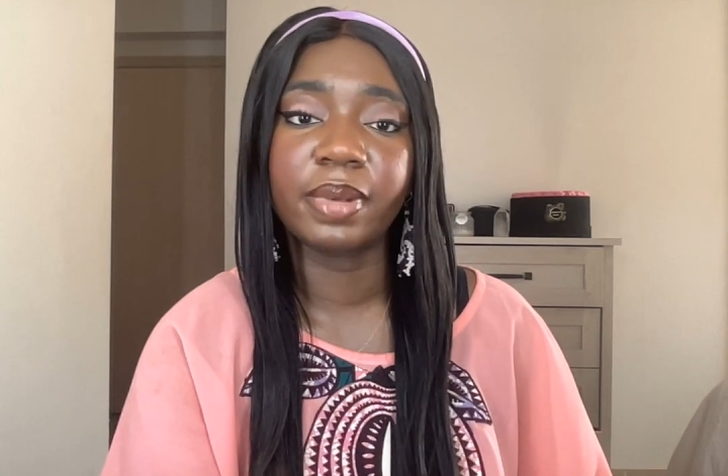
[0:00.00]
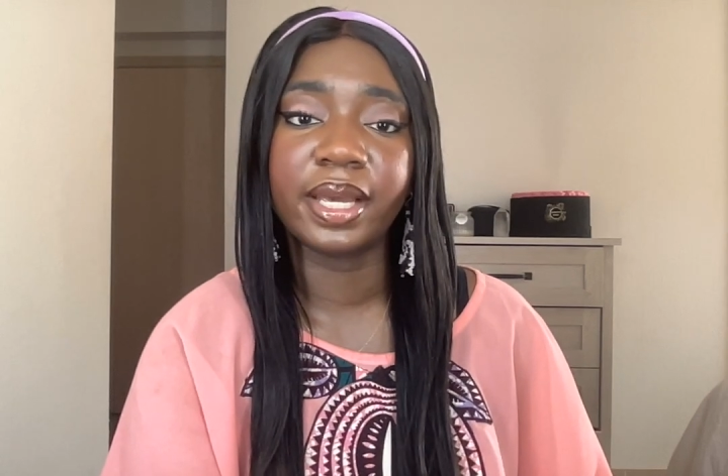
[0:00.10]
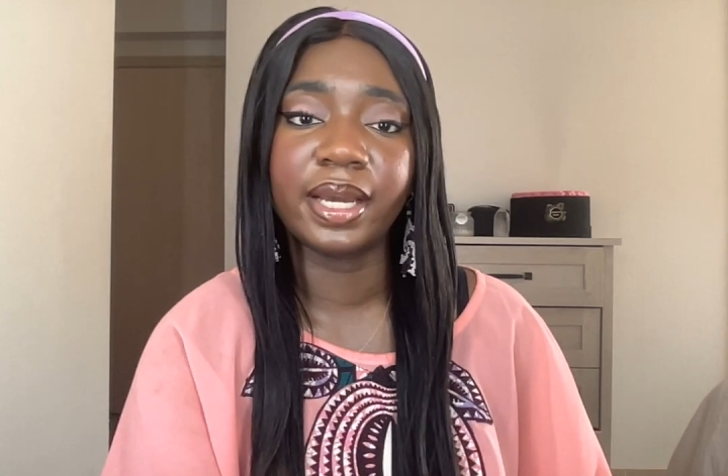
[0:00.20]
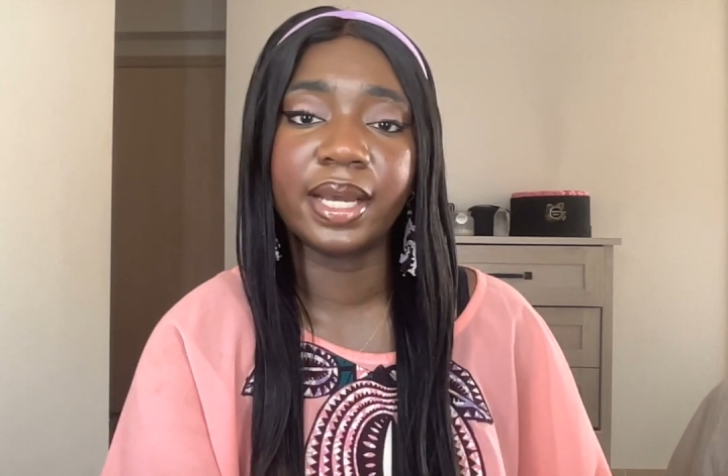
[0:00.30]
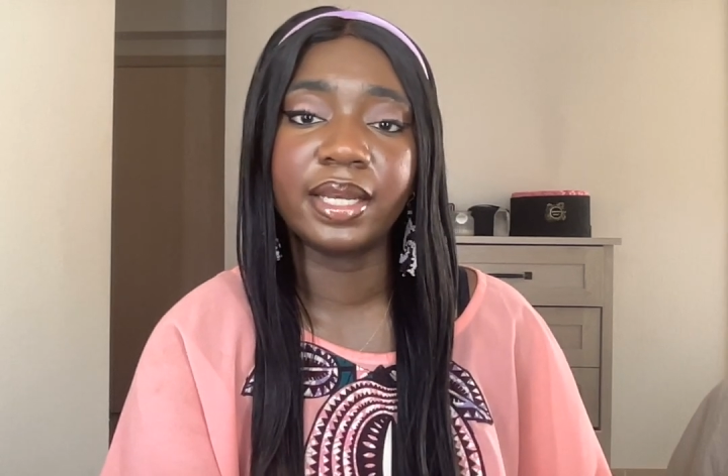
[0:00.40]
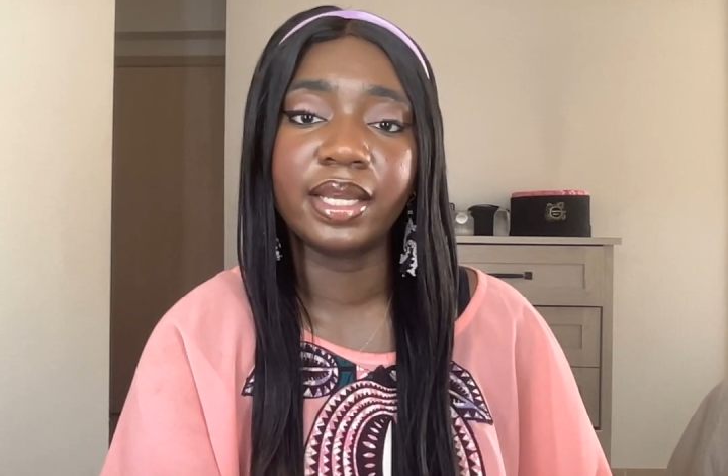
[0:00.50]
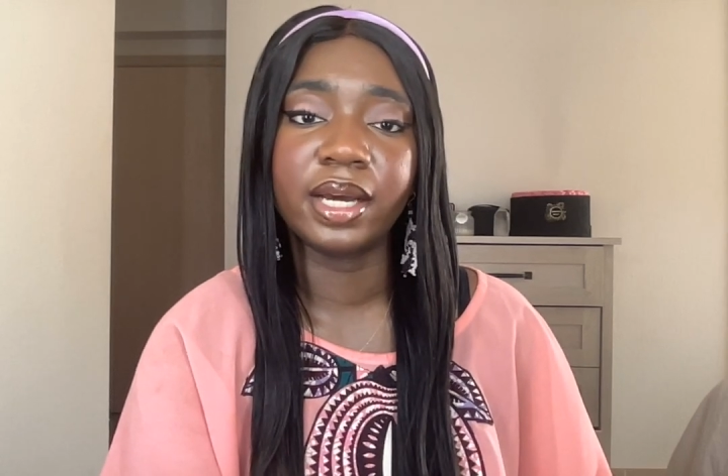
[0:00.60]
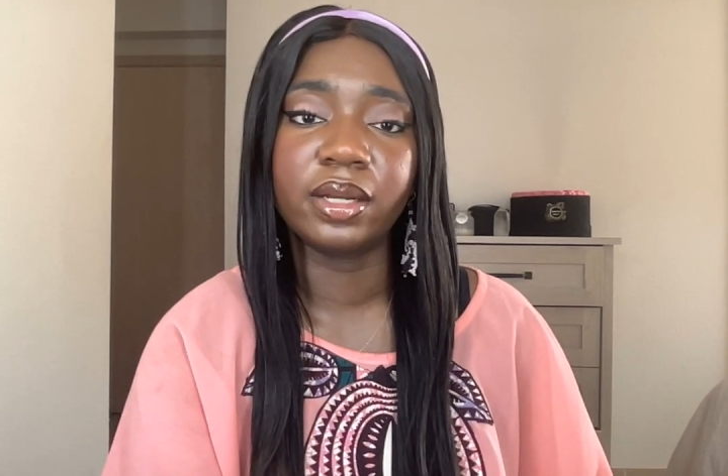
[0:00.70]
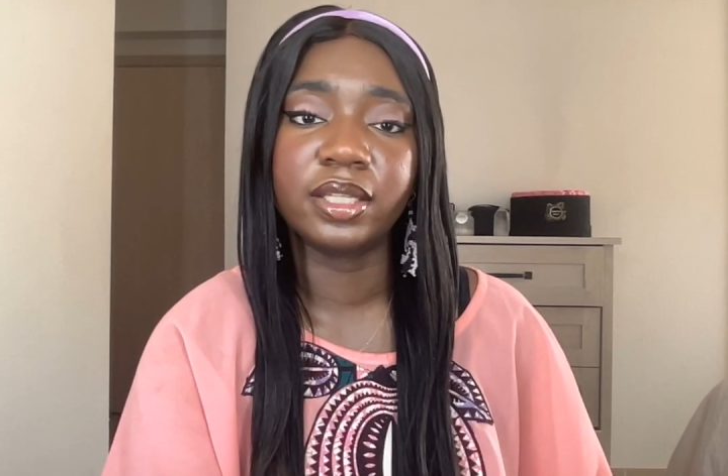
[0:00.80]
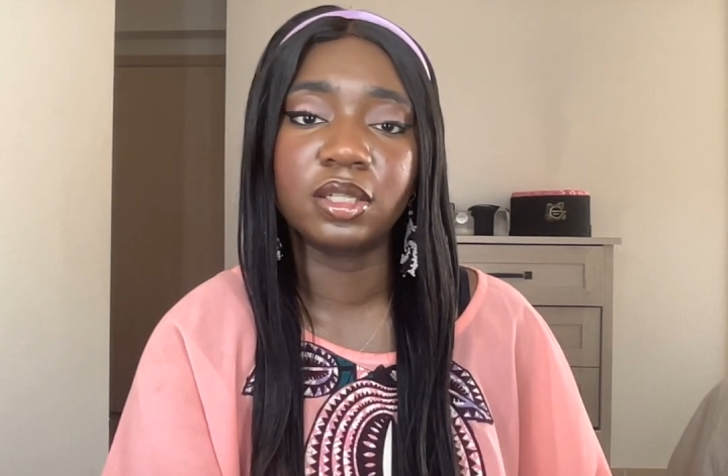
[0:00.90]
by a
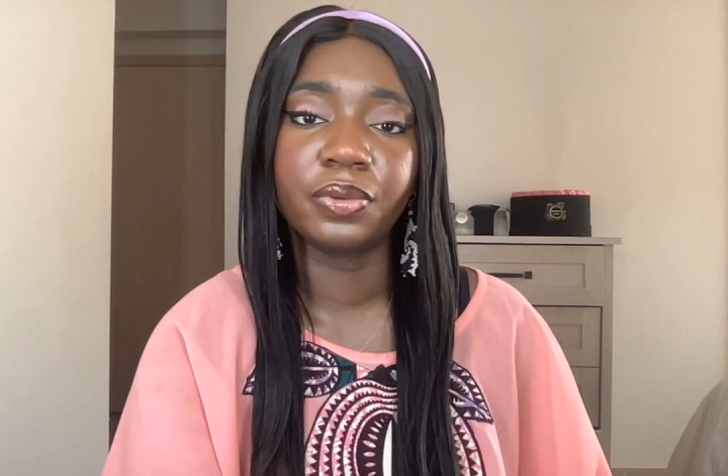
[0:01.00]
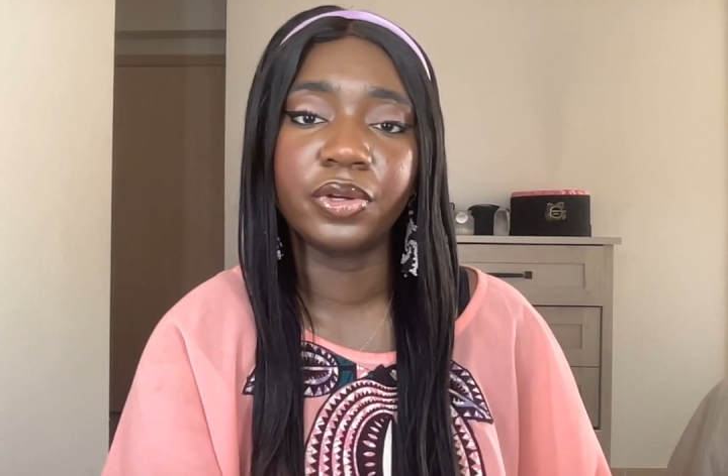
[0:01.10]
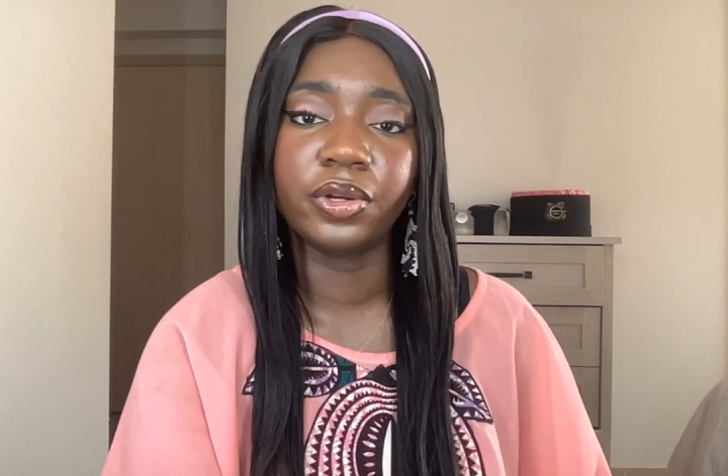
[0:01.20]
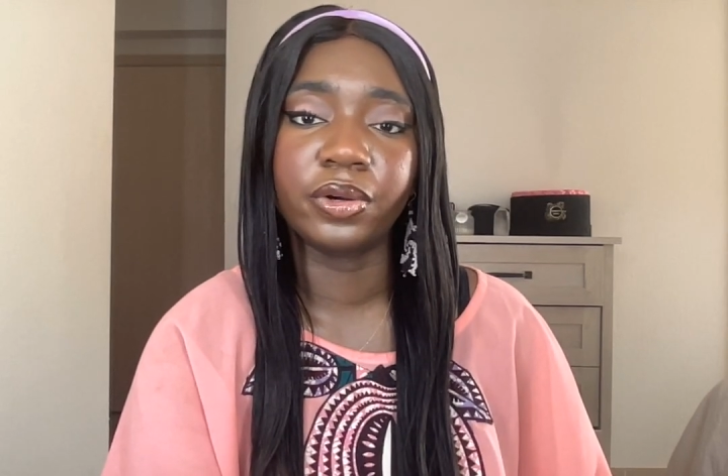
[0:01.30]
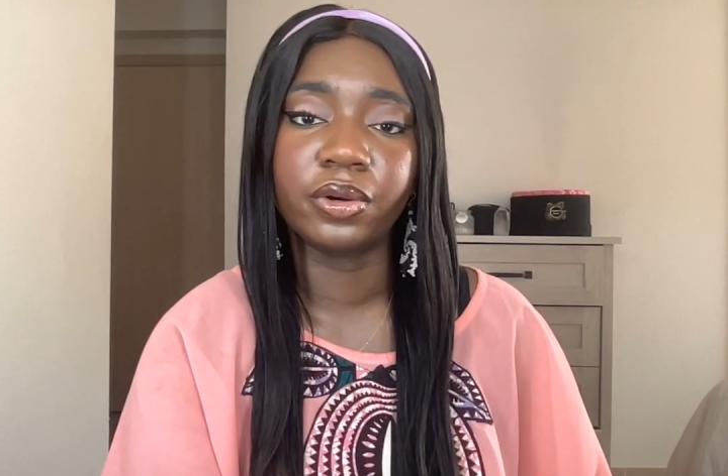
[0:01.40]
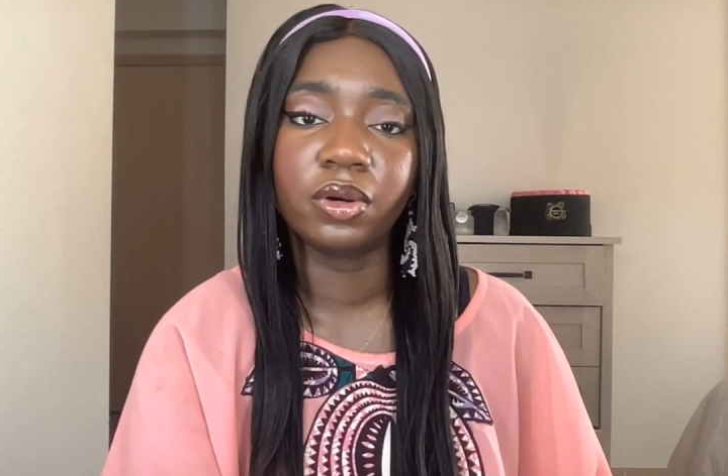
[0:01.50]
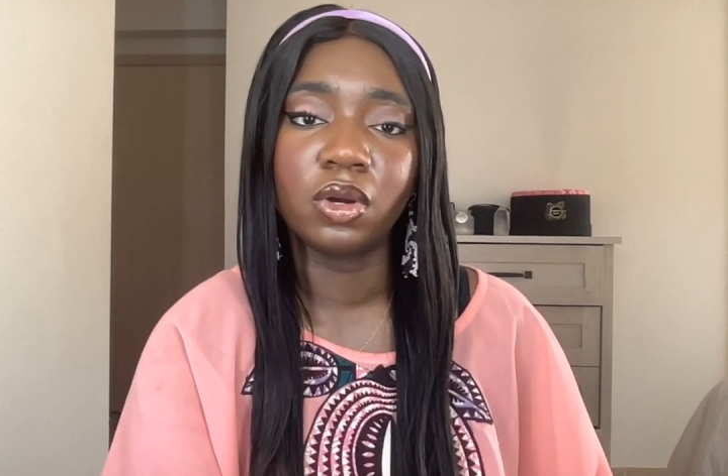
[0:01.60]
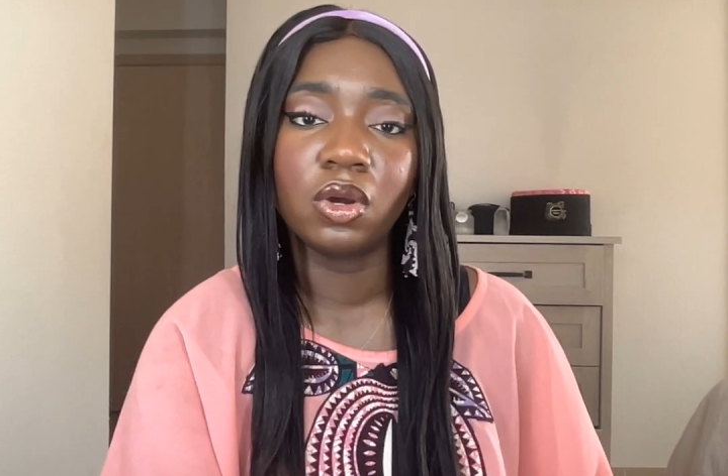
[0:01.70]
Ghanaian entrepreneur